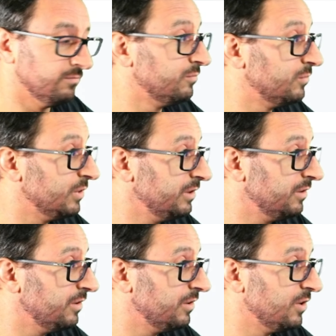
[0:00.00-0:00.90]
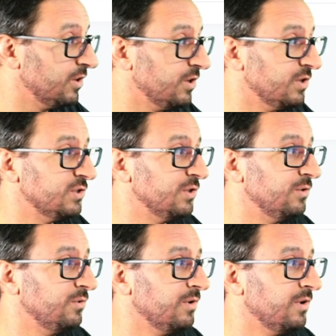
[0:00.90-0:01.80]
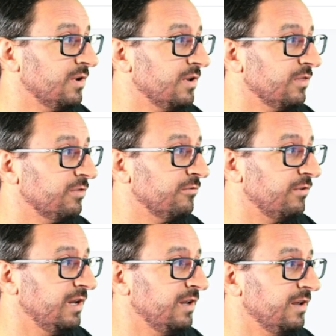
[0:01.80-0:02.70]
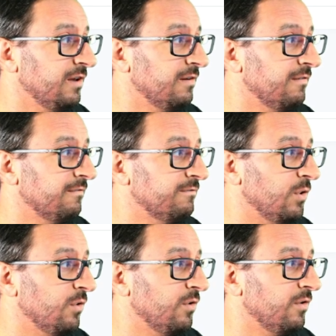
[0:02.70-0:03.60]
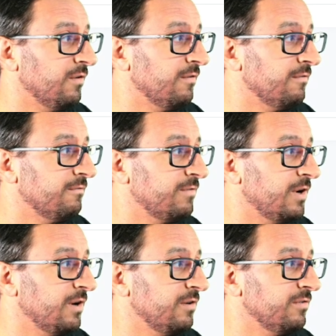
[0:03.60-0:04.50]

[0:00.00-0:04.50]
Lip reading: 1, 2, 3, 4, 5.